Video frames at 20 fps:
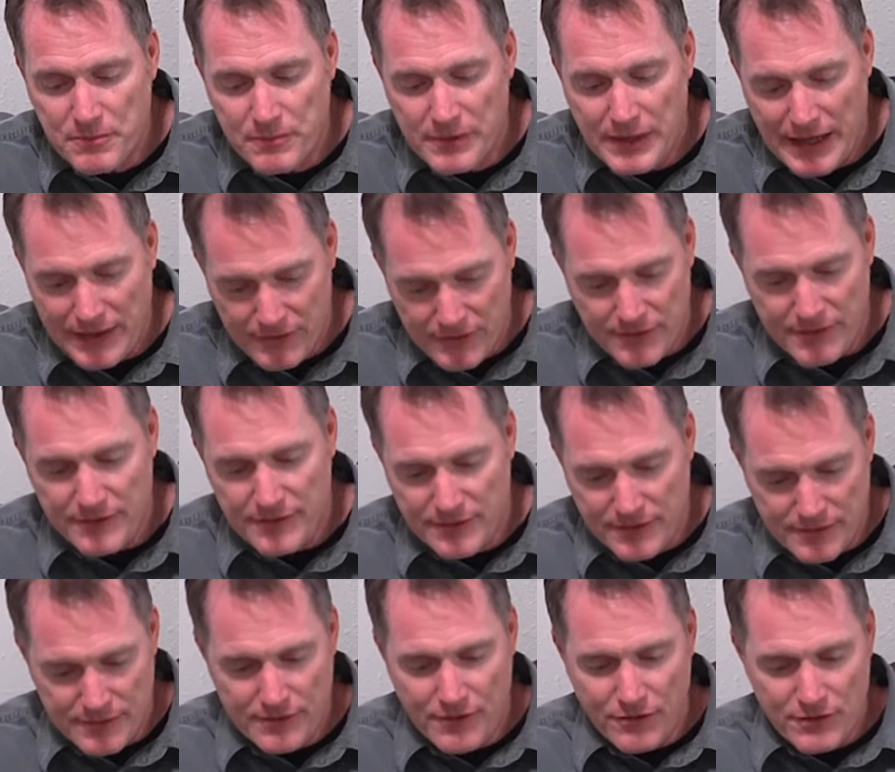Now,
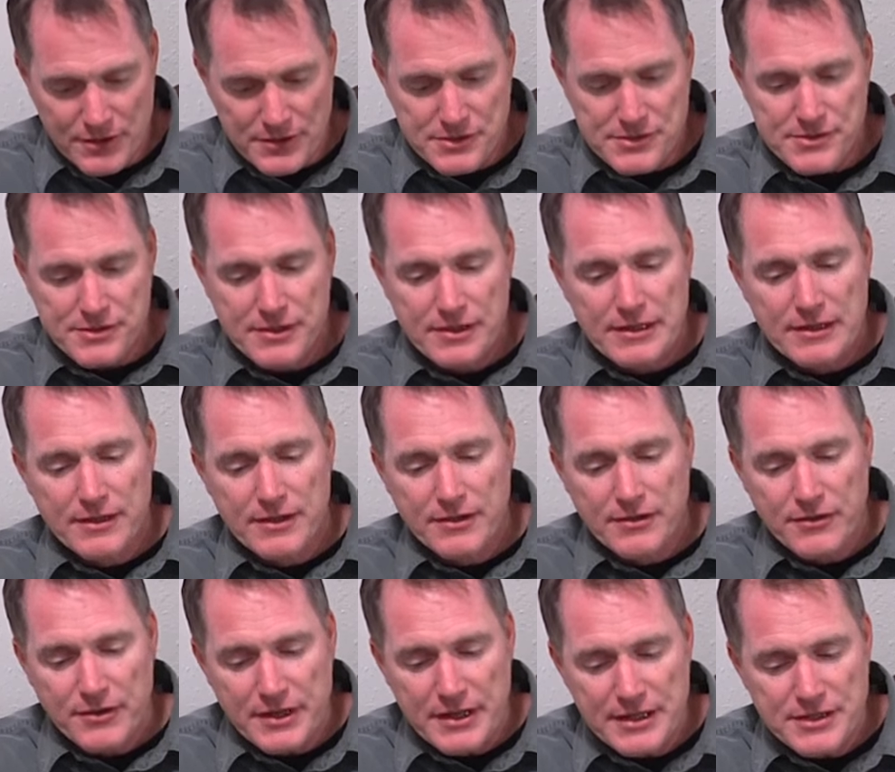notice,
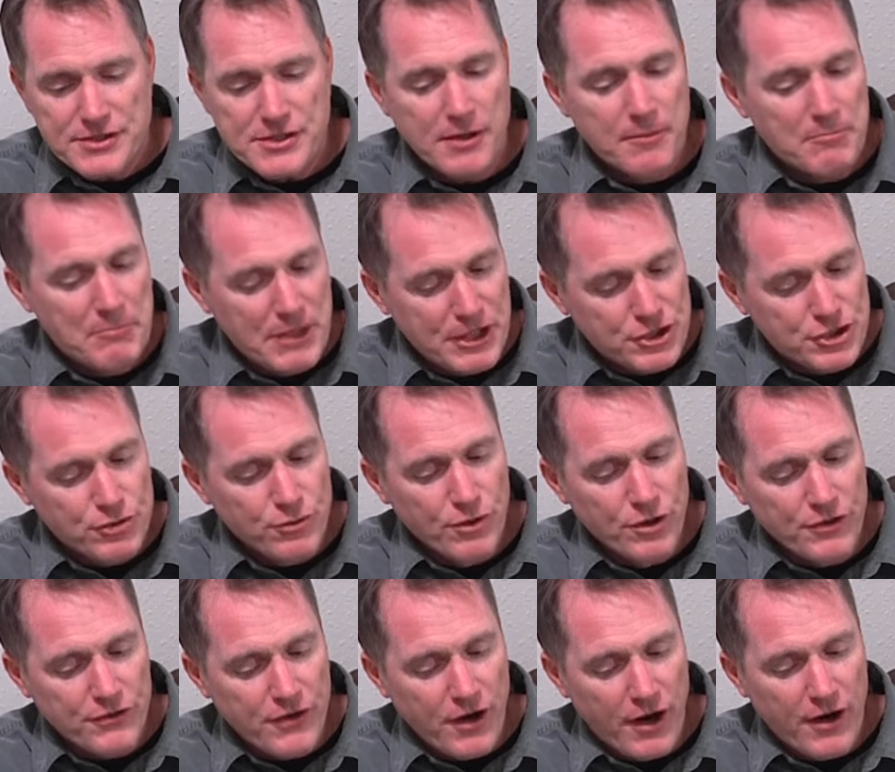is
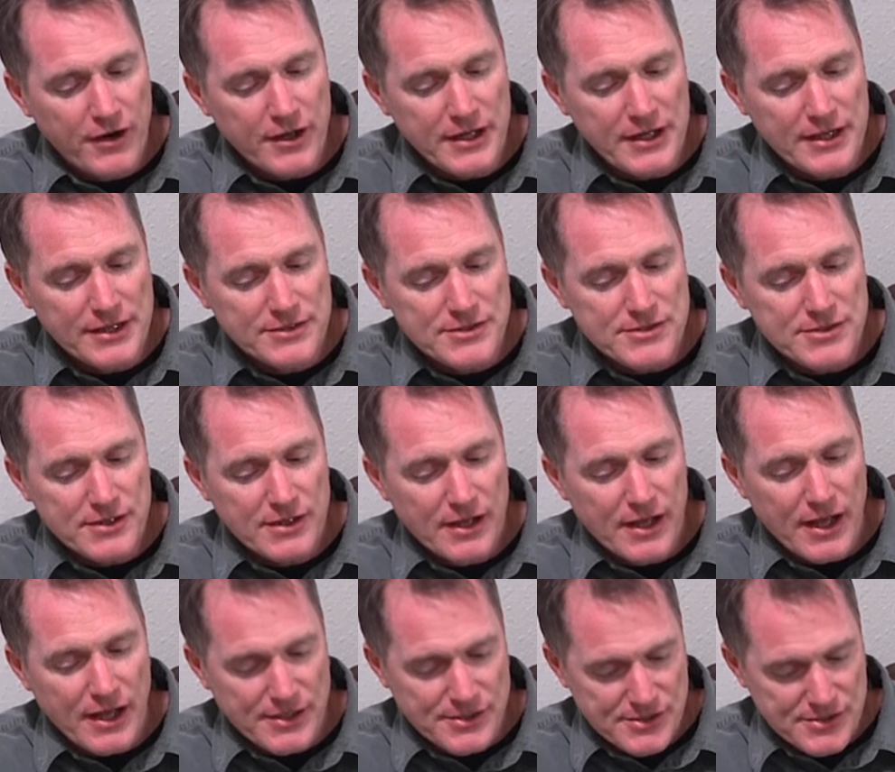habitual tardiness
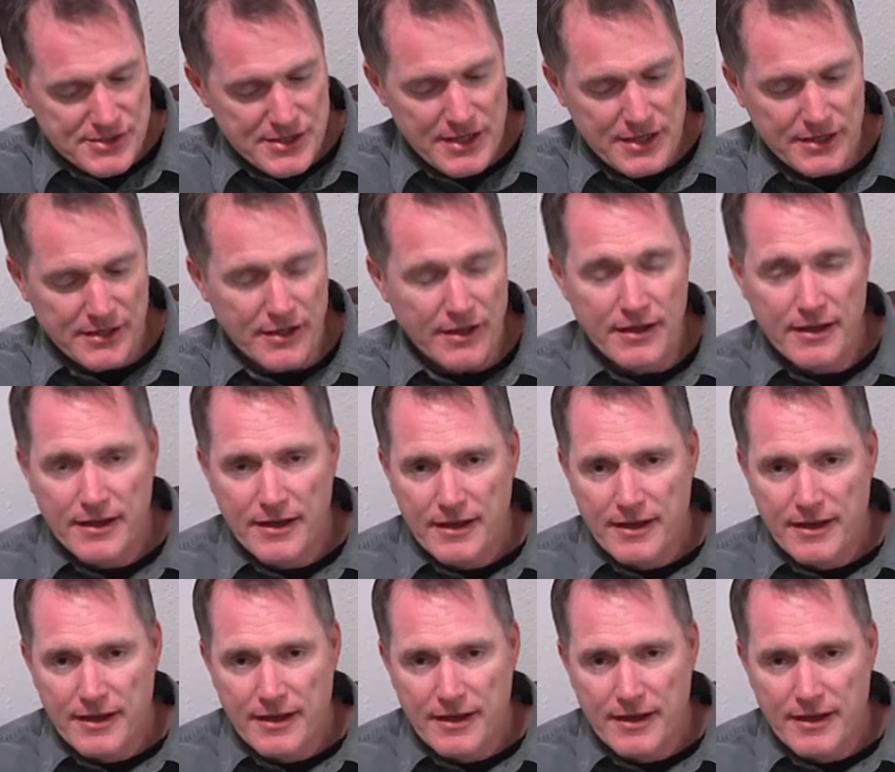a sin?